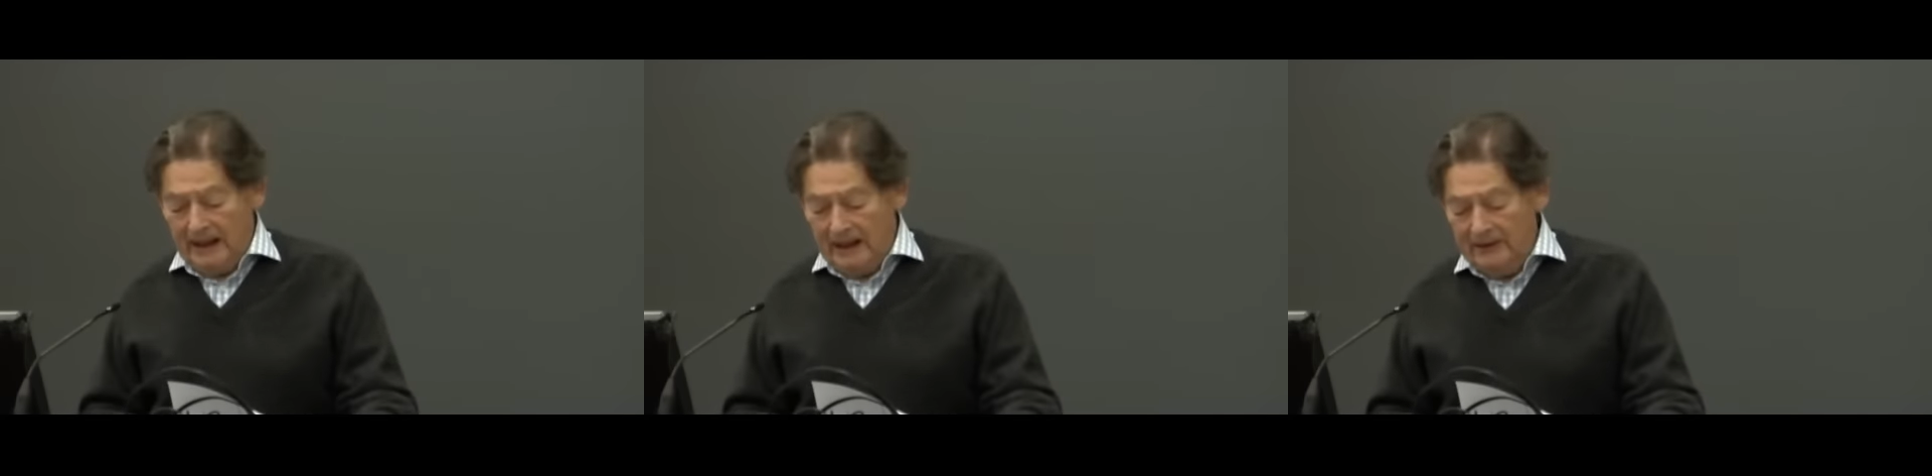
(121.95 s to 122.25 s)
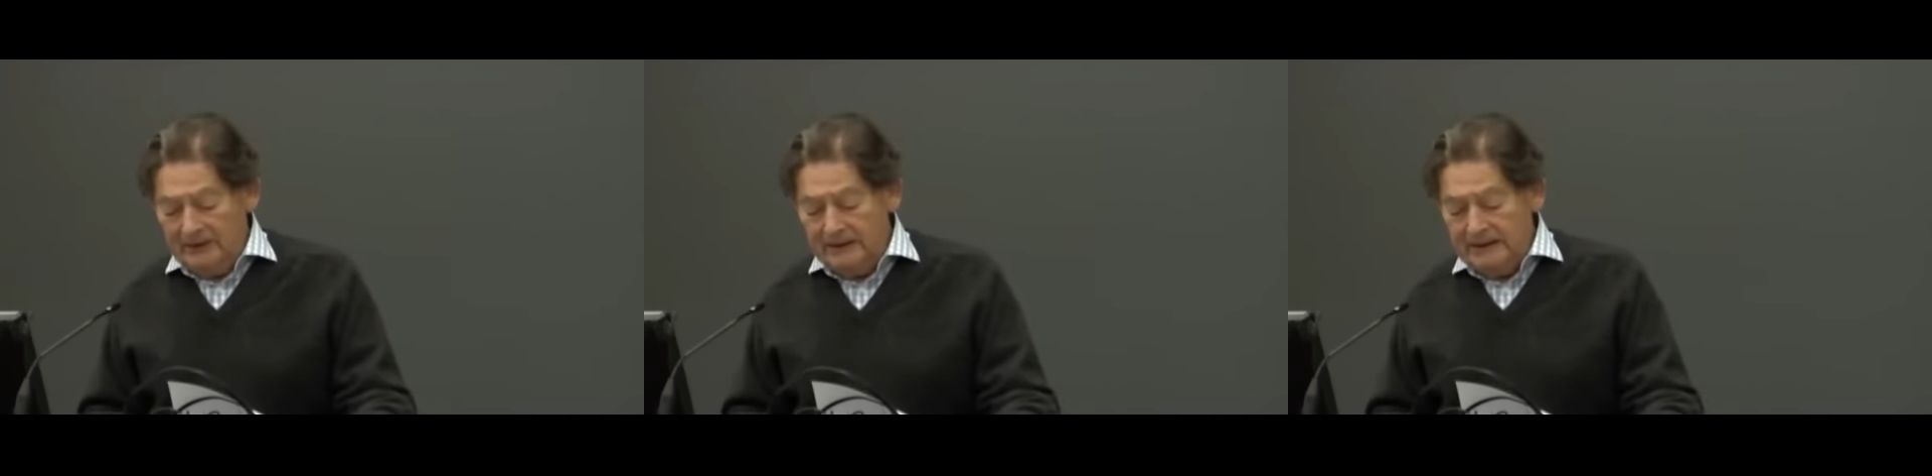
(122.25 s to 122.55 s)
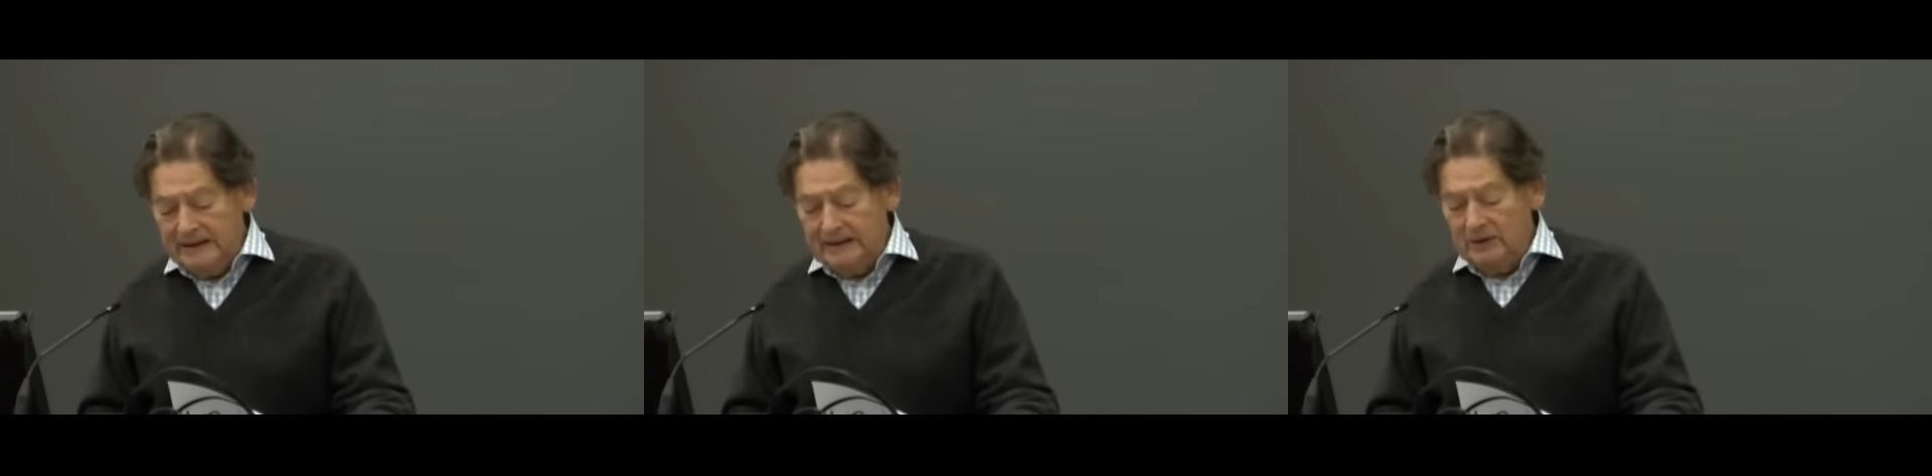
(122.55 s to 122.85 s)
and that
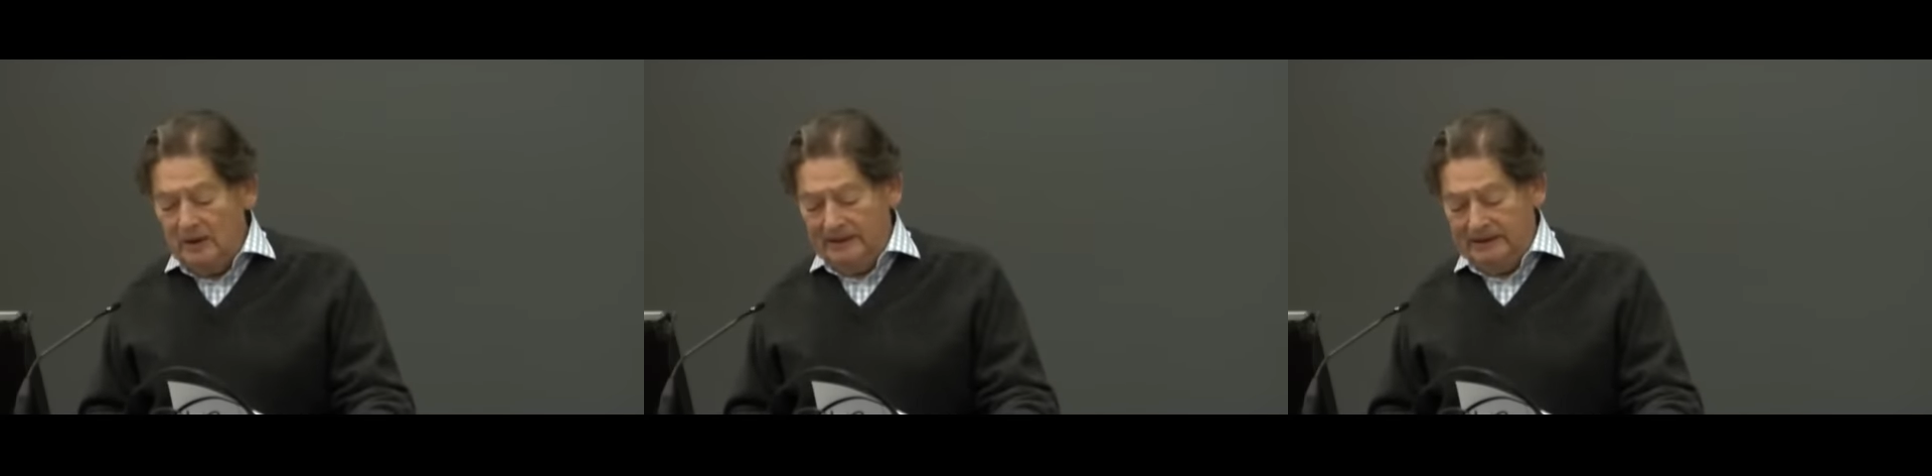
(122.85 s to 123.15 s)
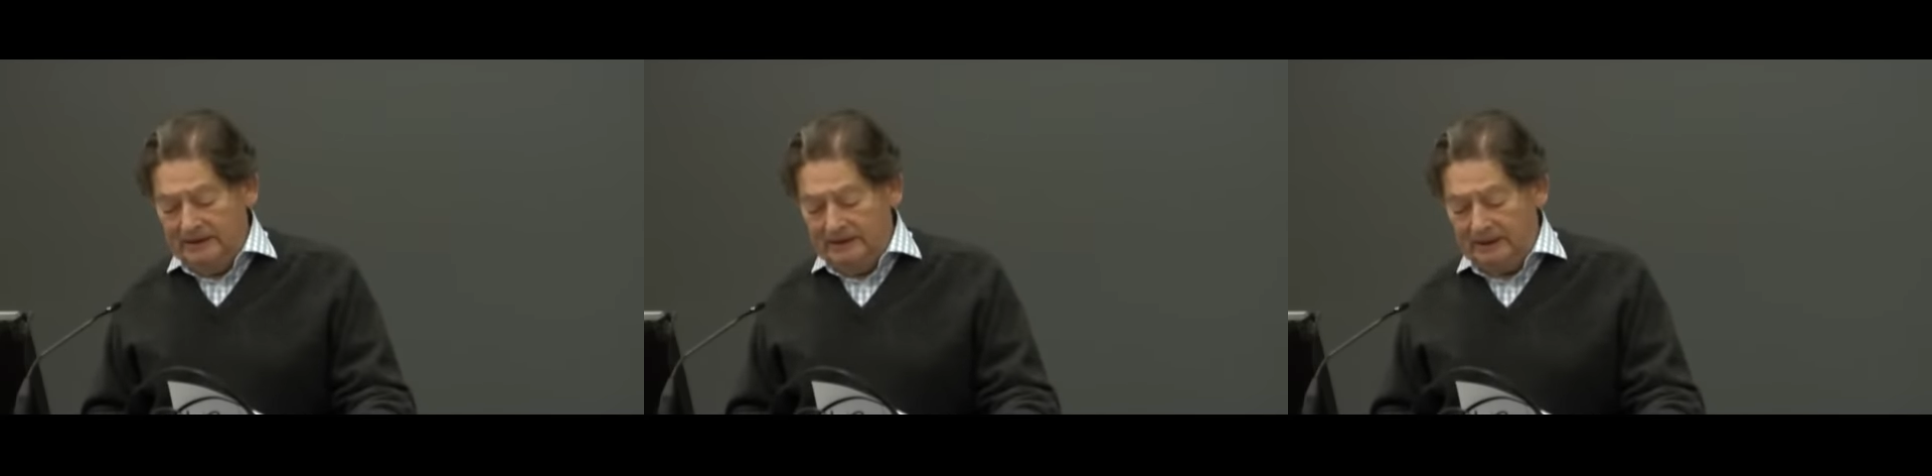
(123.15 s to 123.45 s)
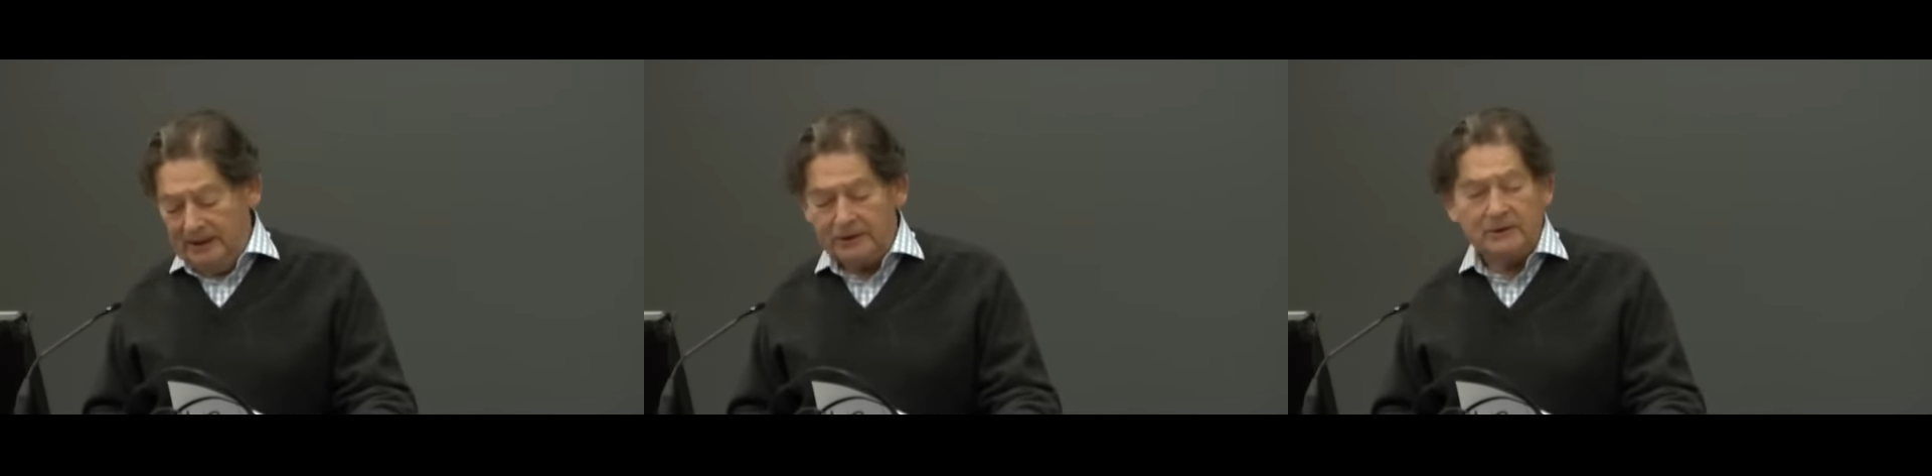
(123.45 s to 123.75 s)
economic
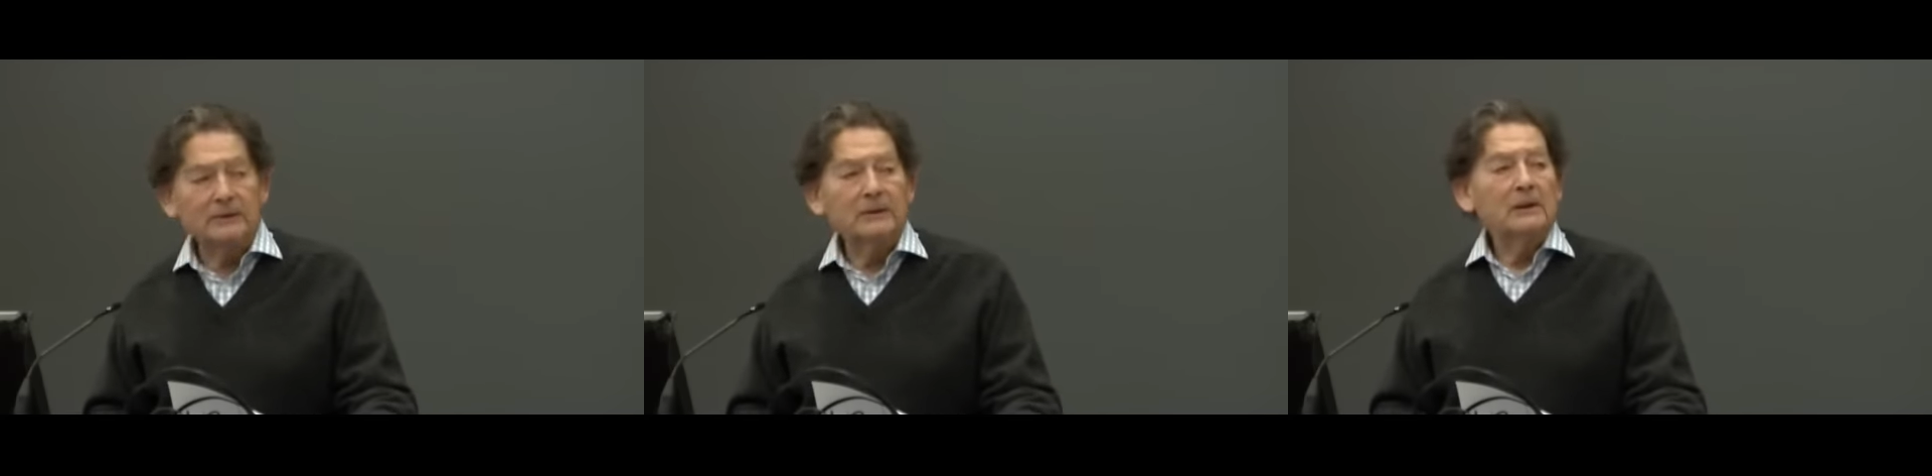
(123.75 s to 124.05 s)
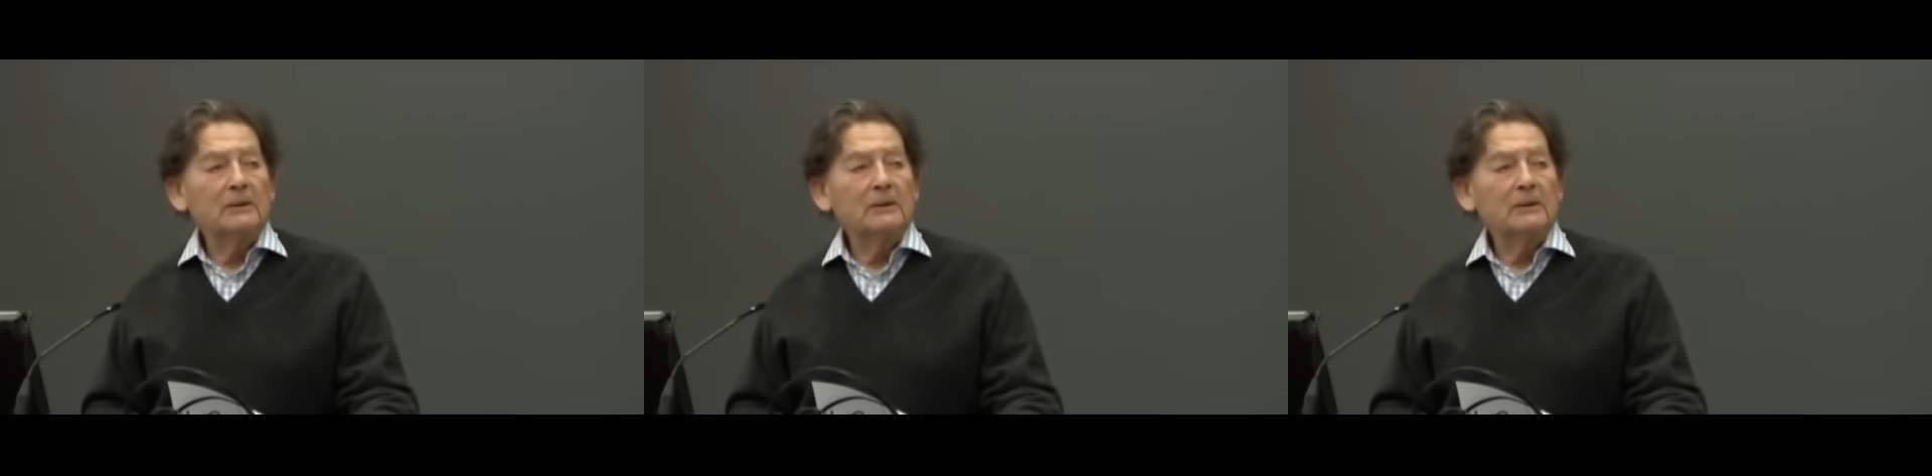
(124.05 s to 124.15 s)
integration